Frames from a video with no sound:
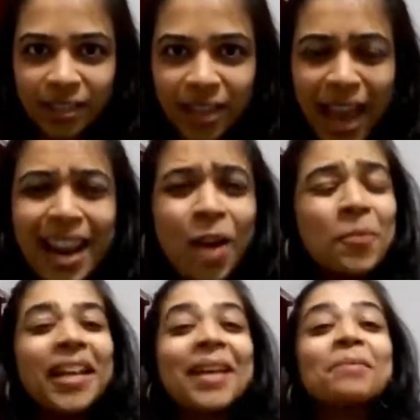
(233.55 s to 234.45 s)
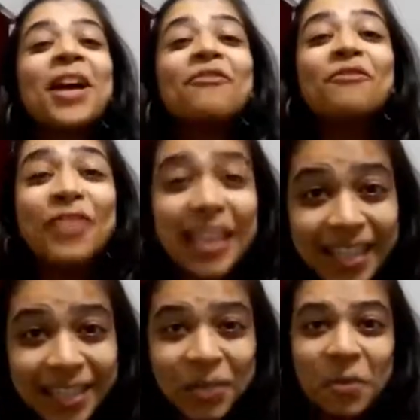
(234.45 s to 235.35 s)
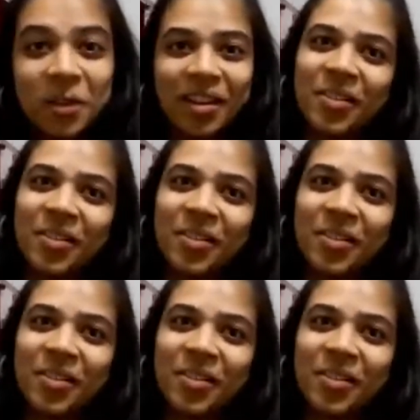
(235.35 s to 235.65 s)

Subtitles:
And how many times have we told